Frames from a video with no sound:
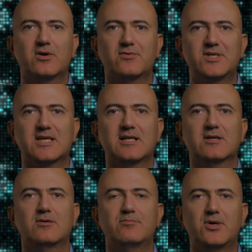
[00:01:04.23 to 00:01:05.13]
critical
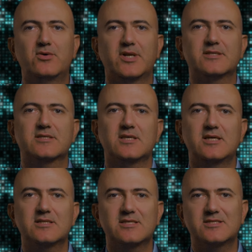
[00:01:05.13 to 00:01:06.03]
components
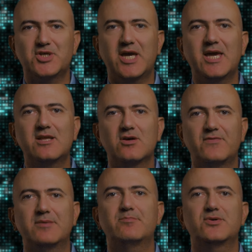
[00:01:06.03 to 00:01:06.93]
in the chain of
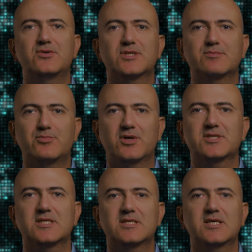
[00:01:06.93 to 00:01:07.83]
inputs,
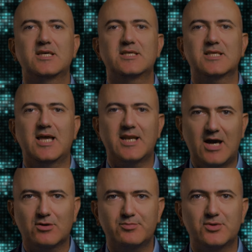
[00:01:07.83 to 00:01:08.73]
processes, and
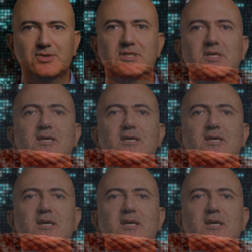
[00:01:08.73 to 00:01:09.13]
outputs